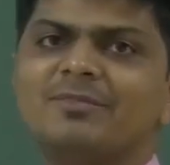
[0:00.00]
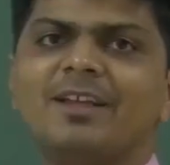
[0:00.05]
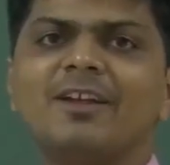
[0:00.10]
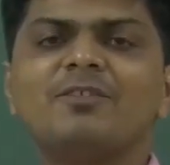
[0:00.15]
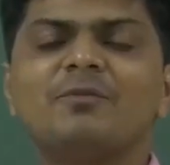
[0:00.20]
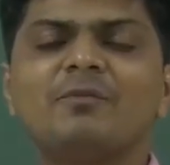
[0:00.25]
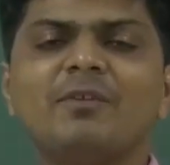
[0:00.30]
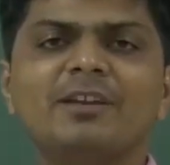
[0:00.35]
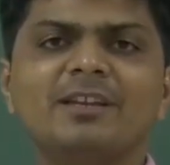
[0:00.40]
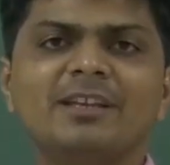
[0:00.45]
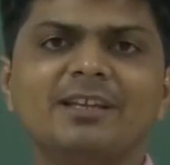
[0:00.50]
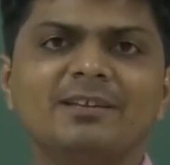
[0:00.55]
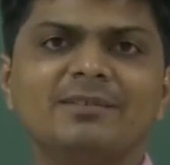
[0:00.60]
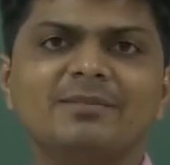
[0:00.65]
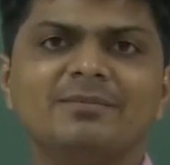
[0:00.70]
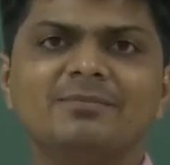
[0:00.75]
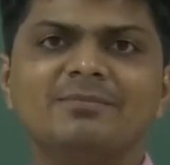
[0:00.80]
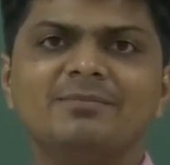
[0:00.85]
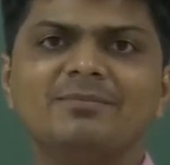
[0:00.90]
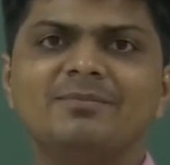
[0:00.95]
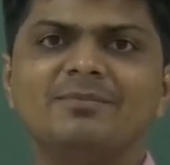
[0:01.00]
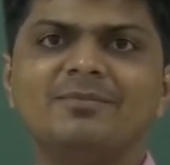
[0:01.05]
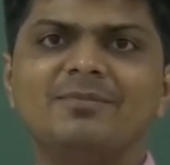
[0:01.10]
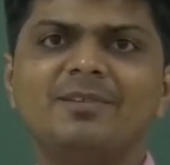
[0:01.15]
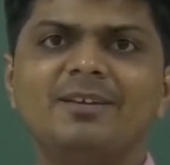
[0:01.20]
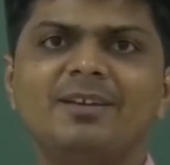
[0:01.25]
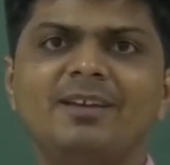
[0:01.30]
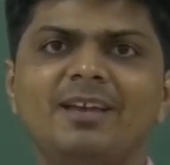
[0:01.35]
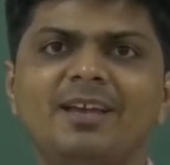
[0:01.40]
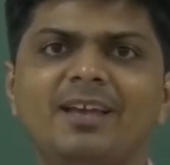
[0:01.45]
That's funny.
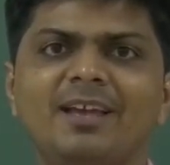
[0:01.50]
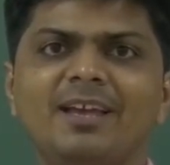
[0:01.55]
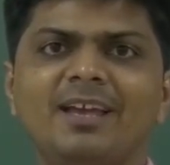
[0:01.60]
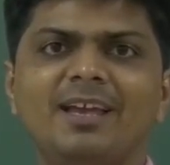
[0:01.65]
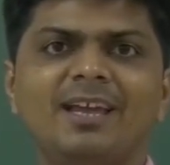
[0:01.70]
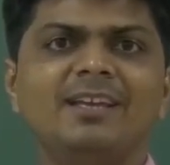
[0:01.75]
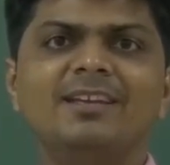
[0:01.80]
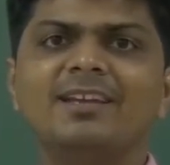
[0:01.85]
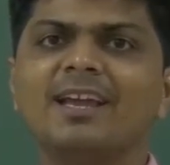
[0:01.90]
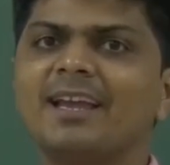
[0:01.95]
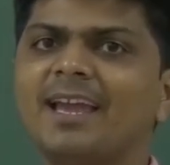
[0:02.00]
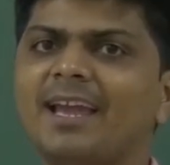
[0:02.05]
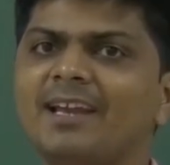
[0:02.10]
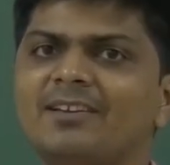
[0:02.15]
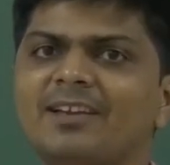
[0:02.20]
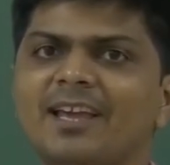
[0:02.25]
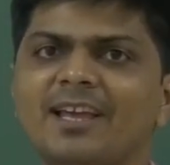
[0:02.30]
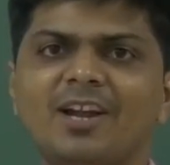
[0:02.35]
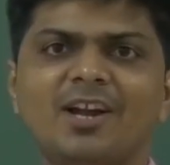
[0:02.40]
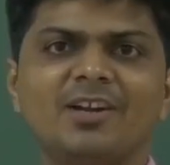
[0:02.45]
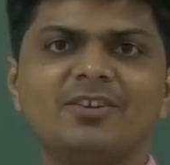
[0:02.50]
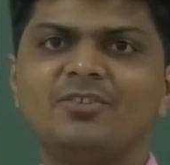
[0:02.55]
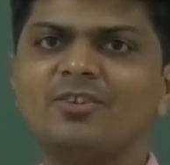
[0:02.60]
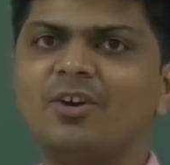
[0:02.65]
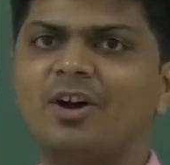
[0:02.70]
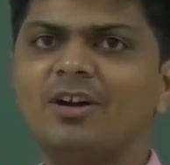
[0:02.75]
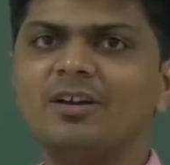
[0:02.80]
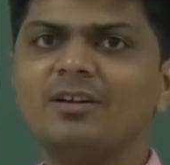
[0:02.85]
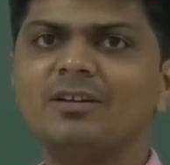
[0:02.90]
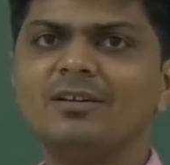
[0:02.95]
India Gate cannot
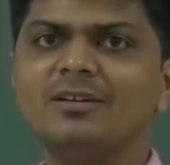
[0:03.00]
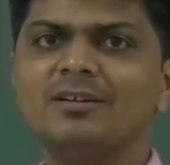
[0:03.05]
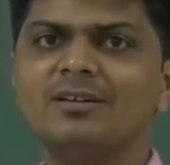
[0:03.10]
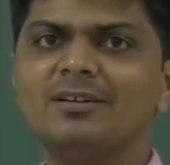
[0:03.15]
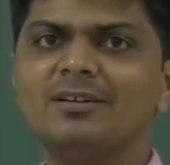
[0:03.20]
jog.